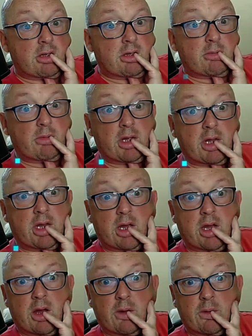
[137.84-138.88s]
But there you
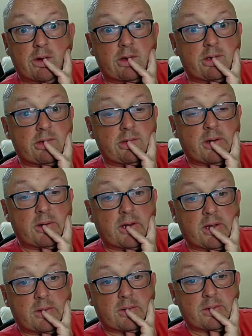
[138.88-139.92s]
go. I don't know.